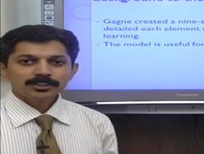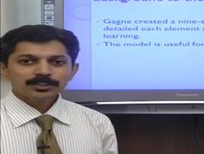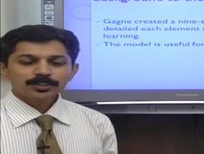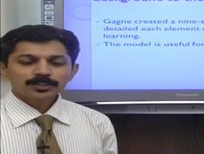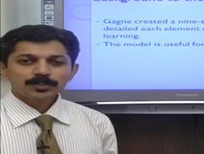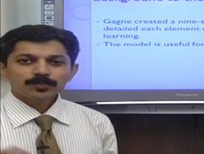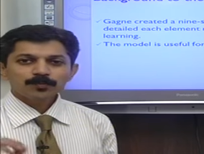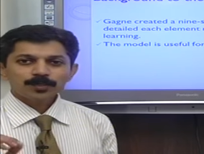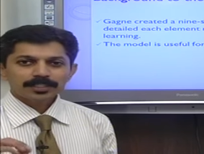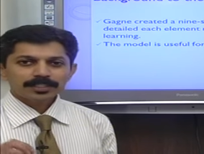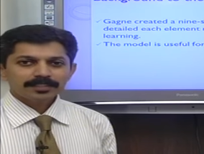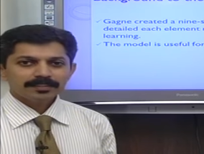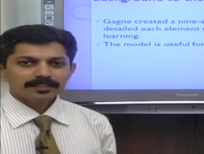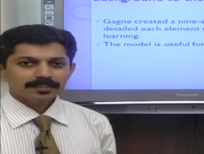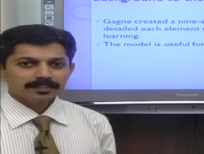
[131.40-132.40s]
So what
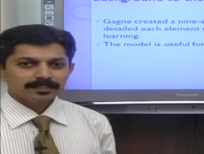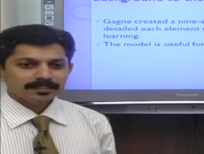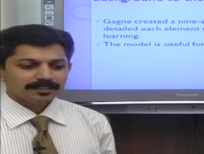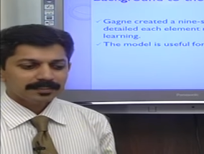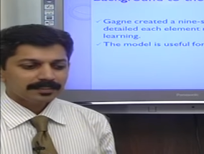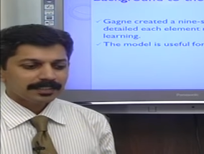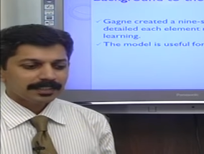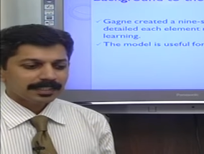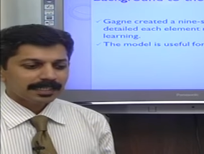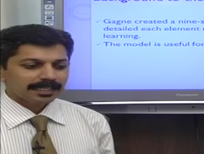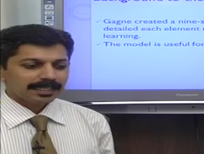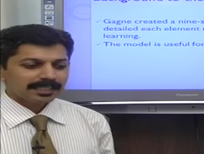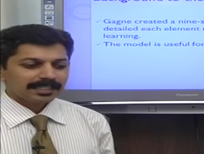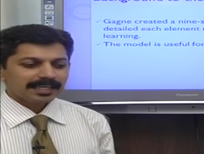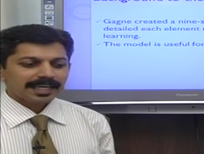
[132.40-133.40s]
he did,
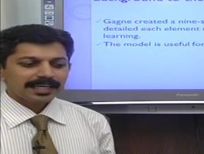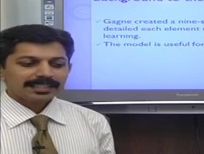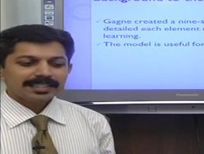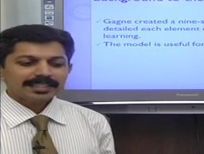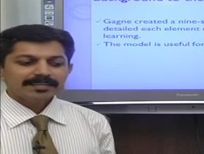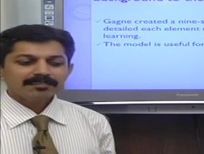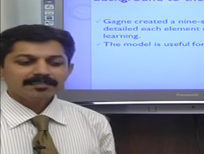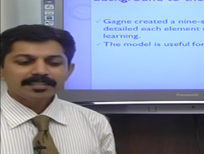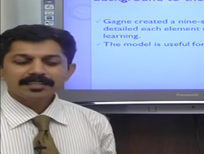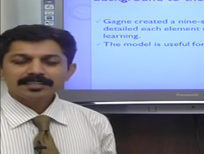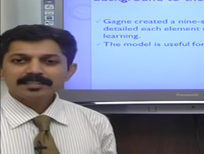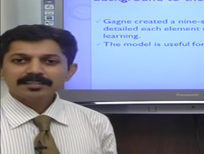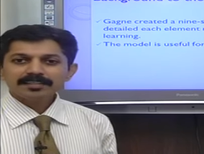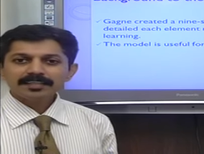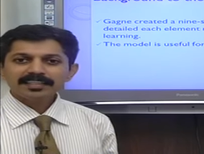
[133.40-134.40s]
Gagne
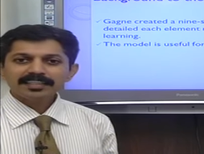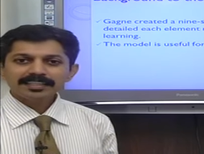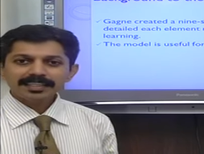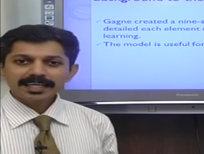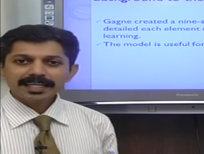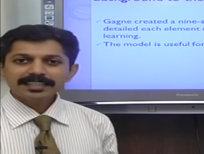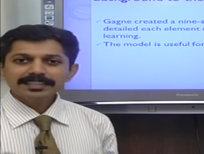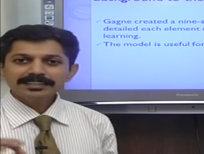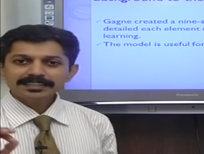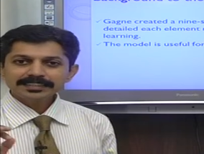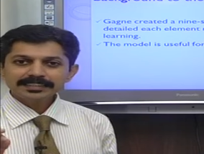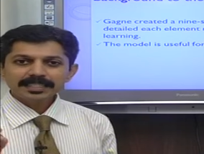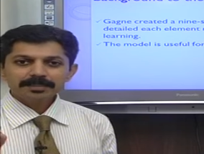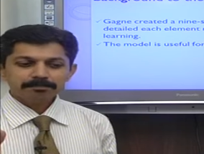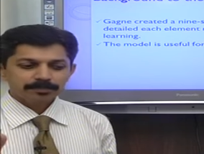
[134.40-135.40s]
created a
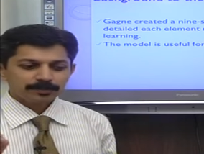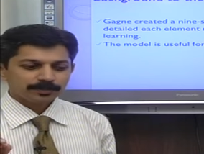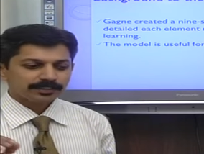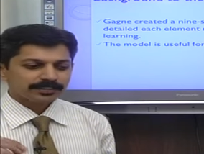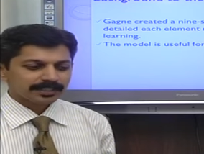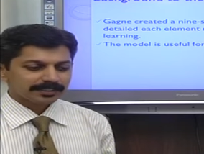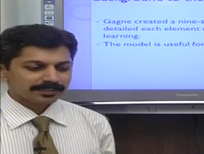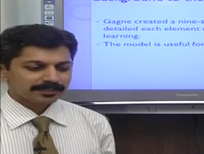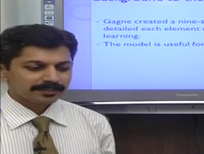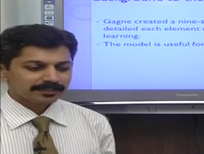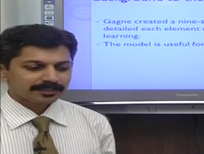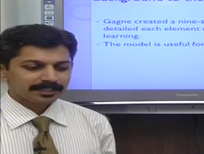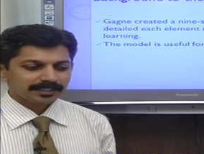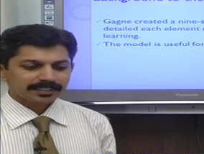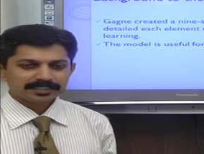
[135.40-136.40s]
9-step process
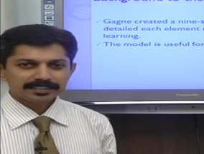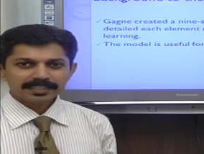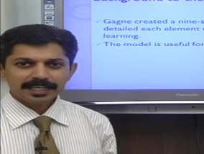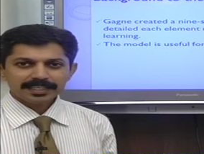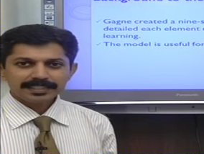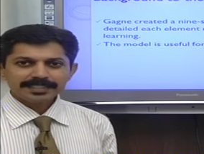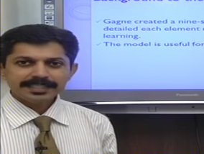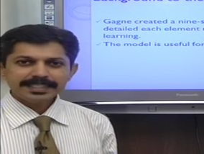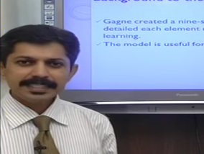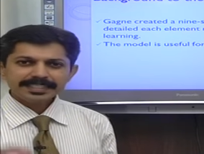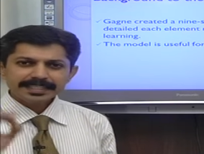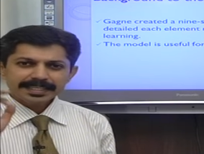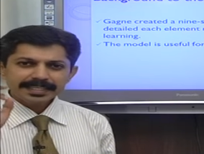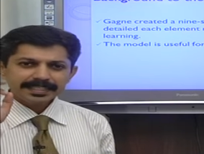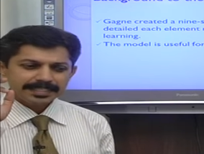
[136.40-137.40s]
that
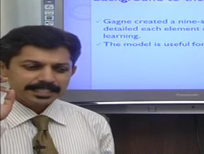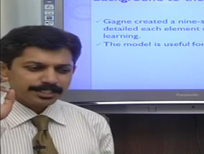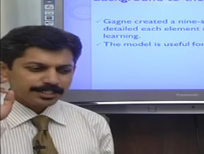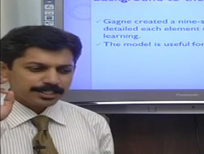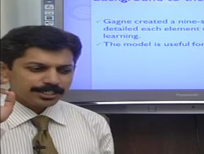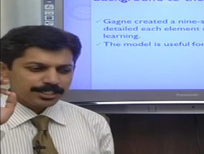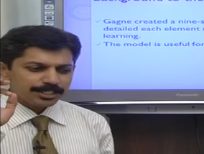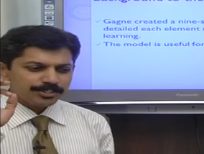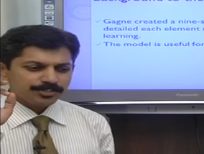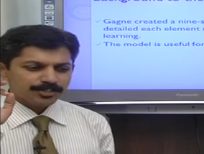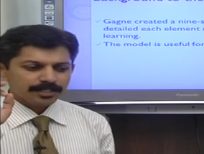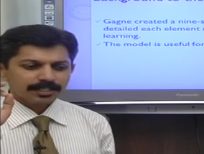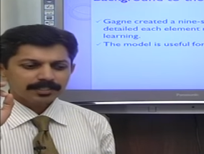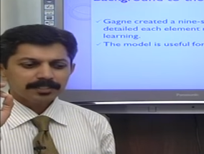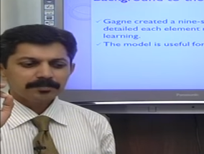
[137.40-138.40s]
detailed each
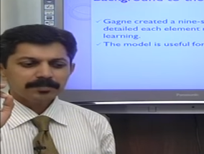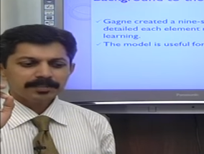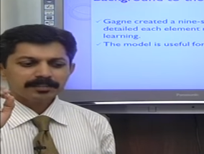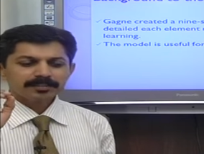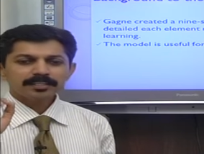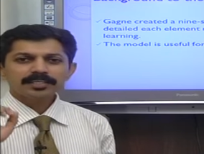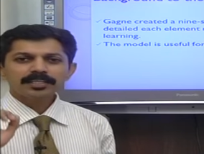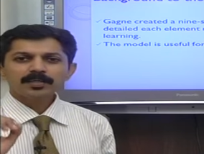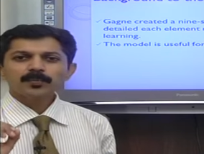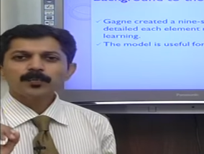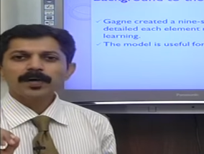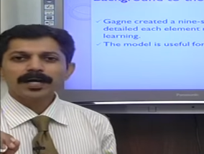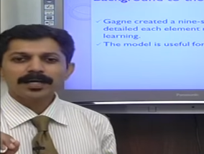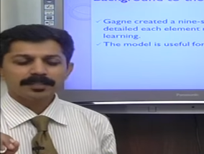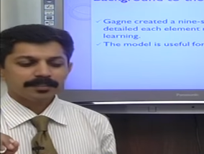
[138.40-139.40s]
element
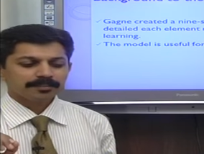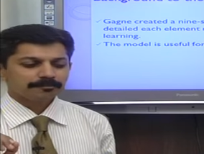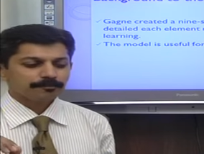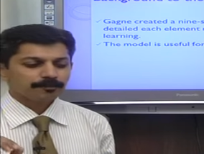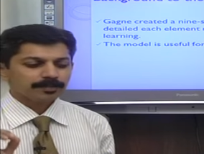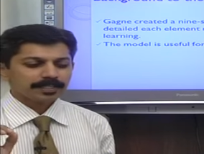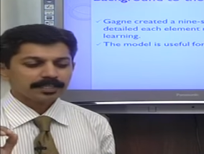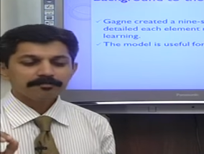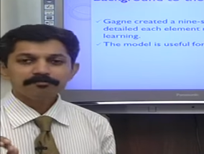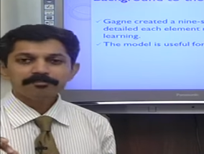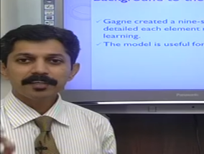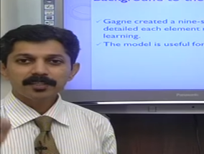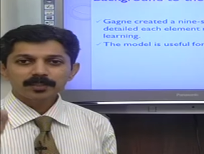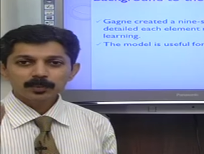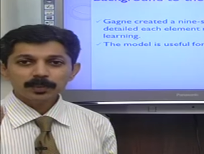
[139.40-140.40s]
required for
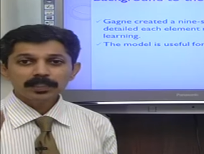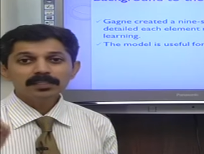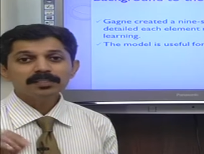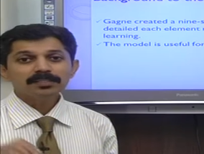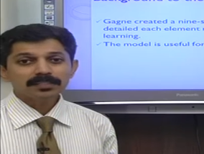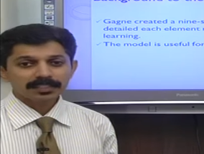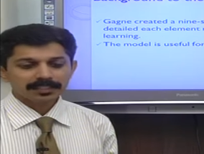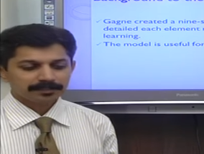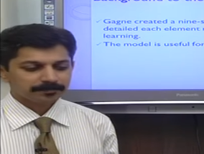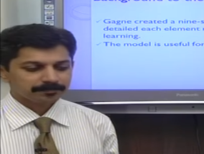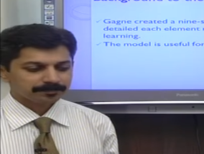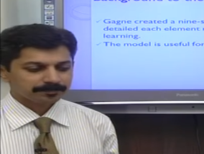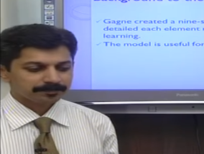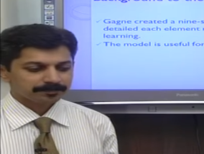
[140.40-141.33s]
effective learning.